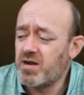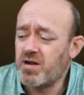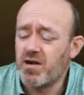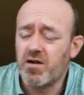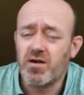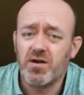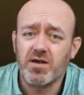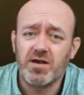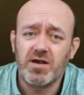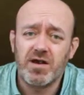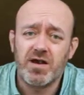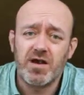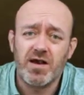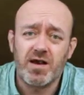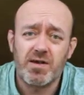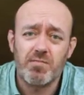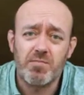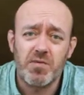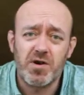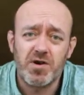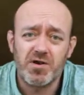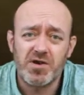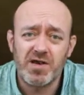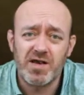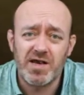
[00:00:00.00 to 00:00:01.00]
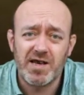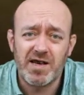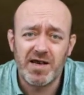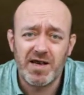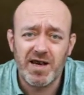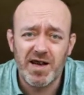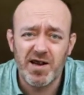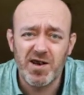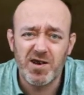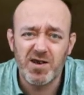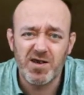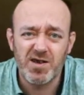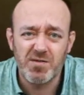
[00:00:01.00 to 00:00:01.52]
ideally martini
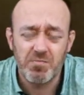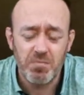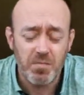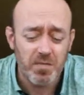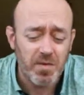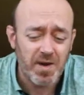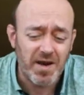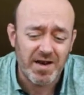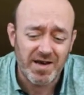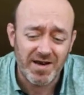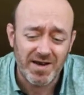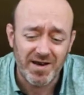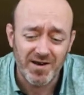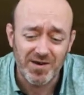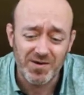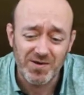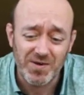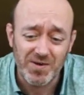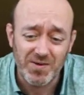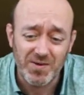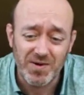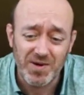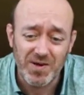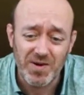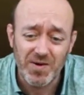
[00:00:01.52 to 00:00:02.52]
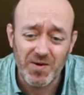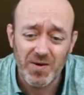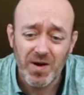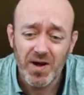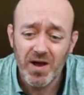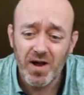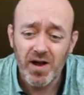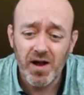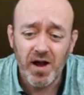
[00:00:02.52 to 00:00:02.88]
glass, any glass will do.